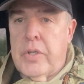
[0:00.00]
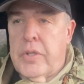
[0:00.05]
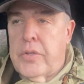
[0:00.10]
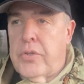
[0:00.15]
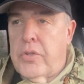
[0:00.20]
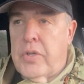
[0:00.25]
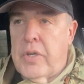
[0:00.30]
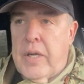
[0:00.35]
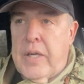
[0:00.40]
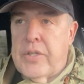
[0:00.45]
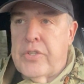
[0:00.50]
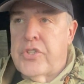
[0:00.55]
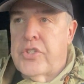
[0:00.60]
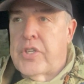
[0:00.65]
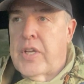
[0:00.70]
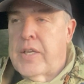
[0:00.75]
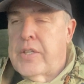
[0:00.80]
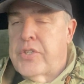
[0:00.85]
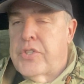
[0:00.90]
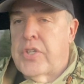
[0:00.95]
and the United
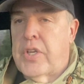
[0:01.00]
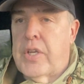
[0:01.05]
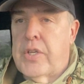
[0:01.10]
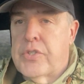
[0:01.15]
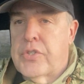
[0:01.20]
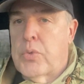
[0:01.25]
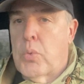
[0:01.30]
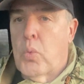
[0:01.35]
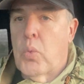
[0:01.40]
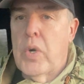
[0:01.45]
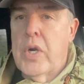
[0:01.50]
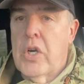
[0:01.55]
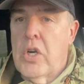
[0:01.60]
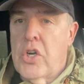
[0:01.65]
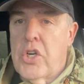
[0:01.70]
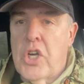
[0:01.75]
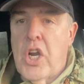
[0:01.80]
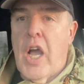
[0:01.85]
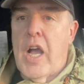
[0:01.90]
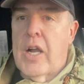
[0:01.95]
States says, we're
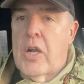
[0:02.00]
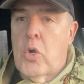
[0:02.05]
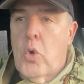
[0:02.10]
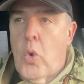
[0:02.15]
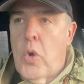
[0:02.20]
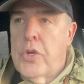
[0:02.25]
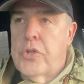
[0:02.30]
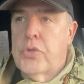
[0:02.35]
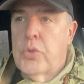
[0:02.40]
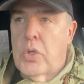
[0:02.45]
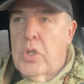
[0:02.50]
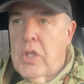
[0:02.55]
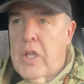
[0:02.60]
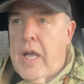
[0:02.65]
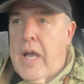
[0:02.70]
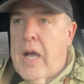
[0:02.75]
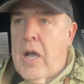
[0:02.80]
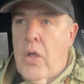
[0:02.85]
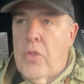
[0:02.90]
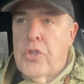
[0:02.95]
not going to
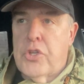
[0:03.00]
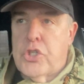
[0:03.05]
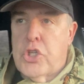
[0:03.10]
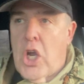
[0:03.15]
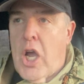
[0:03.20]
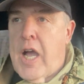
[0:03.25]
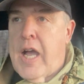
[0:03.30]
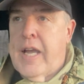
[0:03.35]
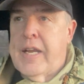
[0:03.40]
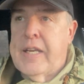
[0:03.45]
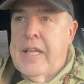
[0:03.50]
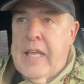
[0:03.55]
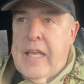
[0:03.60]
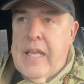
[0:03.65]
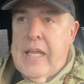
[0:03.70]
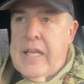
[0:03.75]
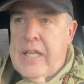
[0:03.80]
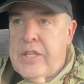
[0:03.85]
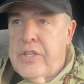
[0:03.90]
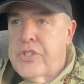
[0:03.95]
allow the
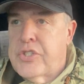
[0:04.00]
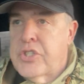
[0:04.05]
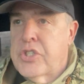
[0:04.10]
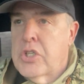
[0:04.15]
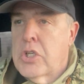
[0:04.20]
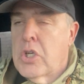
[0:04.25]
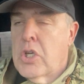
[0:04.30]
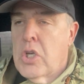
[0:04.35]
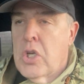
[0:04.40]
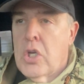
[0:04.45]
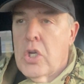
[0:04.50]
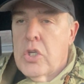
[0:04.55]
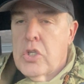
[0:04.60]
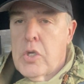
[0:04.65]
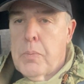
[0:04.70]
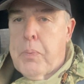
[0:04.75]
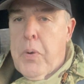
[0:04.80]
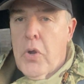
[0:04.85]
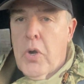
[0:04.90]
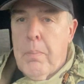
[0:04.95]
Chinese
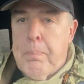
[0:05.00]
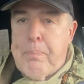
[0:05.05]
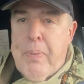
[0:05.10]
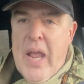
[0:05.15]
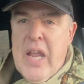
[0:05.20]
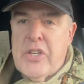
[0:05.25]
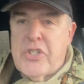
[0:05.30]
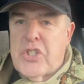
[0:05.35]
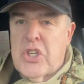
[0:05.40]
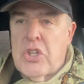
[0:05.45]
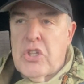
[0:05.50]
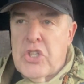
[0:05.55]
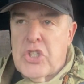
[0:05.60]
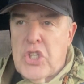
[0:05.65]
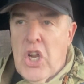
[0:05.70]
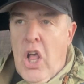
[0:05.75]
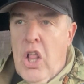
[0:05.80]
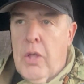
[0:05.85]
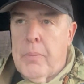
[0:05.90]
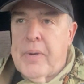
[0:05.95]
to put a base in the
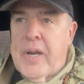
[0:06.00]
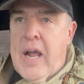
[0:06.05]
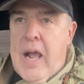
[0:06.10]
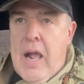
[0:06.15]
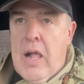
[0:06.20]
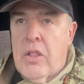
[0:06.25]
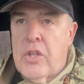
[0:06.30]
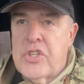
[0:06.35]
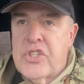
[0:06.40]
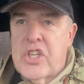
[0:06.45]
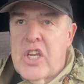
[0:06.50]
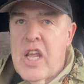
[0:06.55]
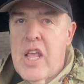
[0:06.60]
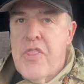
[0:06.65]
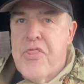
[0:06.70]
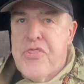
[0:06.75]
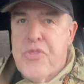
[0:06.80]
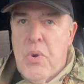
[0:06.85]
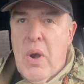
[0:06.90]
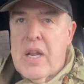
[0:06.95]
Solomon Islands, it
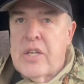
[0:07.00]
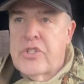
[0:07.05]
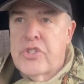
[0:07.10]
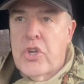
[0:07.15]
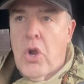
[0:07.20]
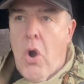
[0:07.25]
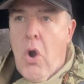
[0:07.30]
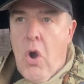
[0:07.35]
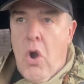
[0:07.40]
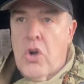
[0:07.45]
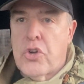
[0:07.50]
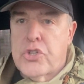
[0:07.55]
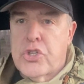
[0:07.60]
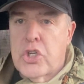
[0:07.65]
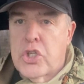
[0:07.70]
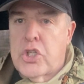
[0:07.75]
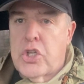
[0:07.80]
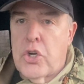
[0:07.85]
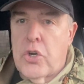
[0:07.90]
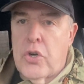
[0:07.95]
threatens our
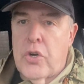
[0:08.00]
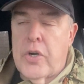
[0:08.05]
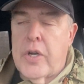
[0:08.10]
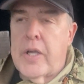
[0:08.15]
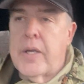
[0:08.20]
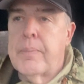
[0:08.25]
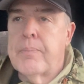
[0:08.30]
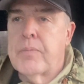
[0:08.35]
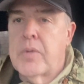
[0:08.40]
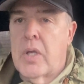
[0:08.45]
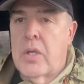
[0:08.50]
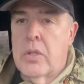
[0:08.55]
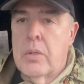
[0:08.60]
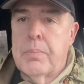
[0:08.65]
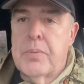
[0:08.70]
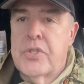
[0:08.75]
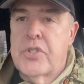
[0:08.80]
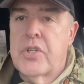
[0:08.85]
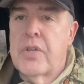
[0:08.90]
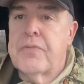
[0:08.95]
security. In the
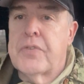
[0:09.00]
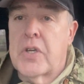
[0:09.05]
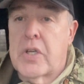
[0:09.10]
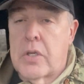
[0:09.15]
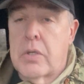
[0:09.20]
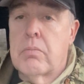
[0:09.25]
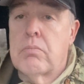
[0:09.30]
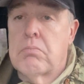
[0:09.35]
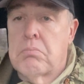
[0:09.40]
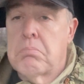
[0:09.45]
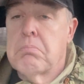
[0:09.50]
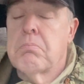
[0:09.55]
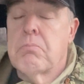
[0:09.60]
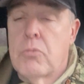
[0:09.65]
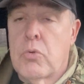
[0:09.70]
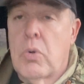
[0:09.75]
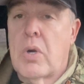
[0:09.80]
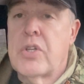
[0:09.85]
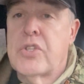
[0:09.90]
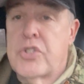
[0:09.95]
Pacific, it
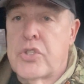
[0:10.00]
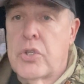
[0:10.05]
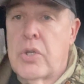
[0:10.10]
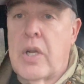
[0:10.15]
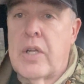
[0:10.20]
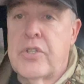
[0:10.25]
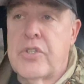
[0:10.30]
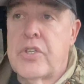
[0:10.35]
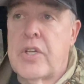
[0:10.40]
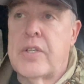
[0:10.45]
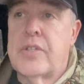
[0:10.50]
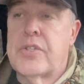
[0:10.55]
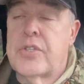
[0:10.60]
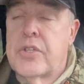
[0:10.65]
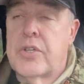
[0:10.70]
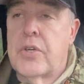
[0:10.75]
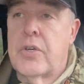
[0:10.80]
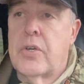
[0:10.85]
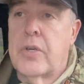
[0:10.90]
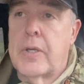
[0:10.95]
threatens the United States
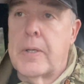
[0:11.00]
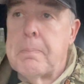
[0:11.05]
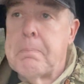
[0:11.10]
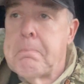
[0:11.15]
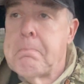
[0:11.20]
security.